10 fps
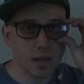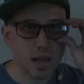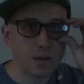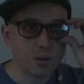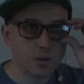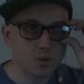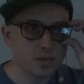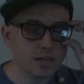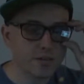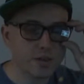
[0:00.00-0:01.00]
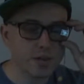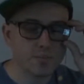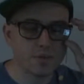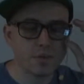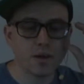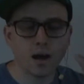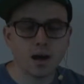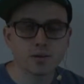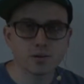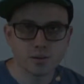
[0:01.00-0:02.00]
and we don't give him the
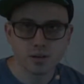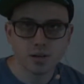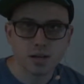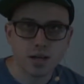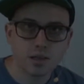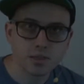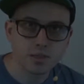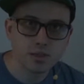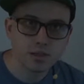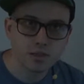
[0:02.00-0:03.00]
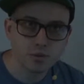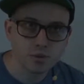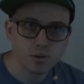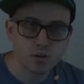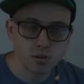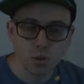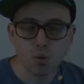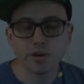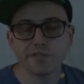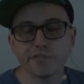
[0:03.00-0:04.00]
honor and the
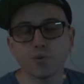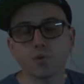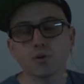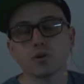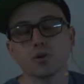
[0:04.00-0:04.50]
glory for